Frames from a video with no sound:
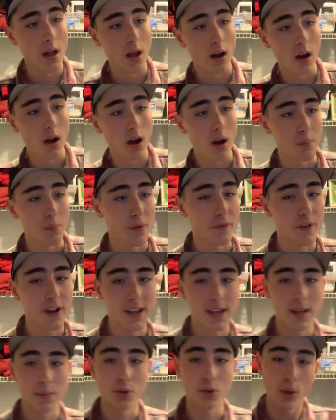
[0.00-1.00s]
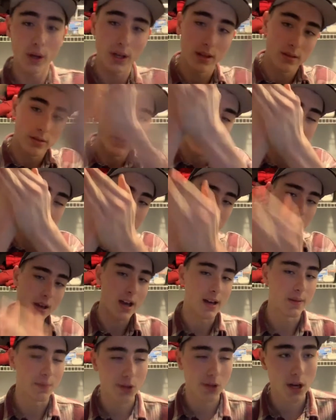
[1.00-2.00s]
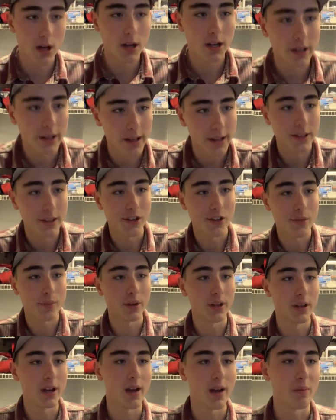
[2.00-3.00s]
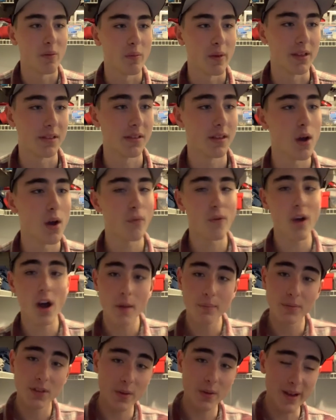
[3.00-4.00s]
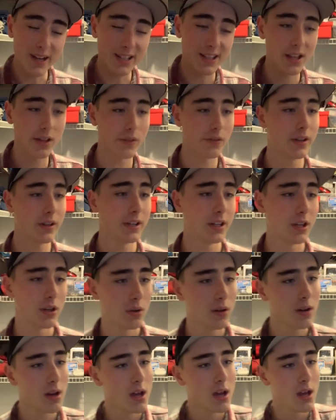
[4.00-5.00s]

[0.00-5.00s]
Um, if I keep doing this, I am sorry. That's just me hyping myself up to make this video